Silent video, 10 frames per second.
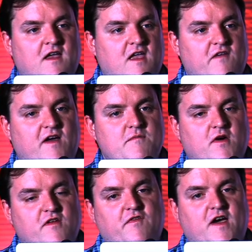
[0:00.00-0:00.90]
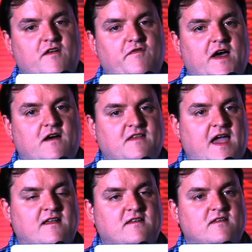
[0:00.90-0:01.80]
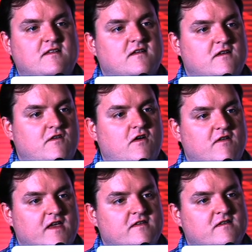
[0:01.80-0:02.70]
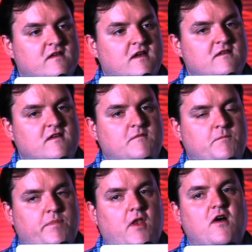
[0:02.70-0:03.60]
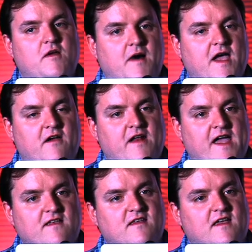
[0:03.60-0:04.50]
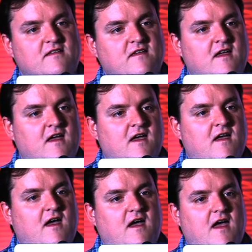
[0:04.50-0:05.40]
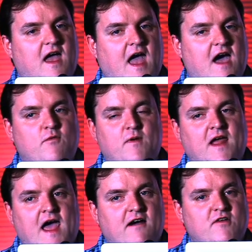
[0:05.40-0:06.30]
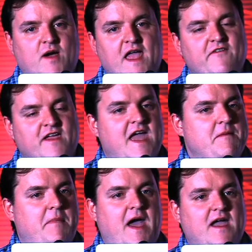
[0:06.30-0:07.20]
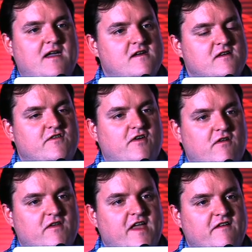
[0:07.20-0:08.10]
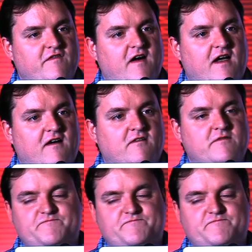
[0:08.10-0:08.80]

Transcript: If I modified a file's access control list to block my own access, how do I ever get back control of that file?